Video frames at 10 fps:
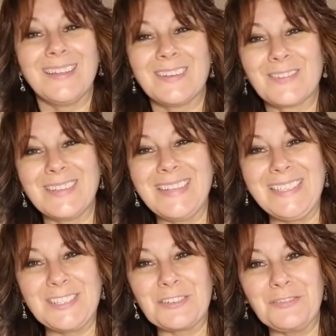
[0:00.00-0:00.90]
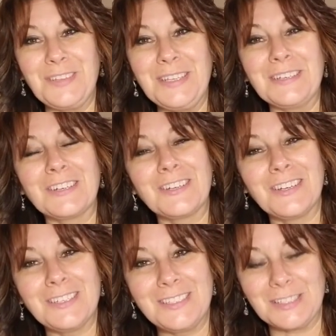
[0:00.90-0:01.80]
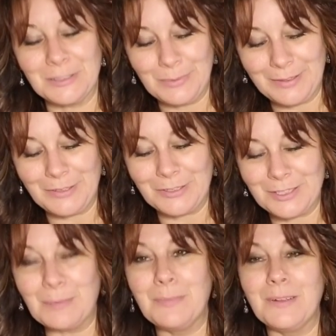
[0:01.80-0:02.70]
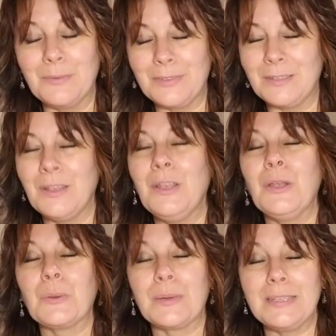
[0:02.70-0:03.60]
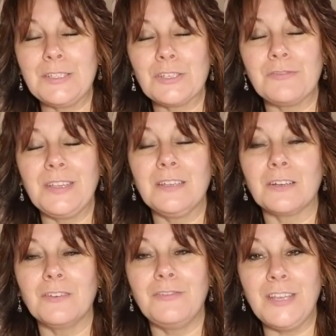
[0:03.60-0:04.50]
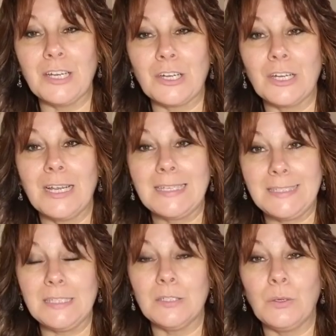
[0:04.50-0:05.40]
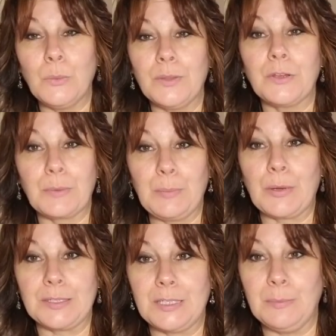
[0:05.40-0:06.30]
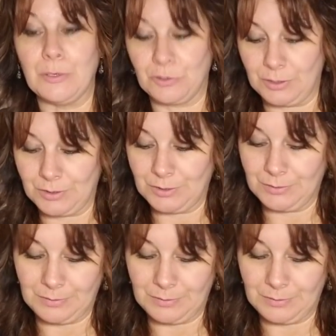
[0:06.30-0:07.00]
release your fear, deal with your sub release your fear, fear, deal with your repressed emotions.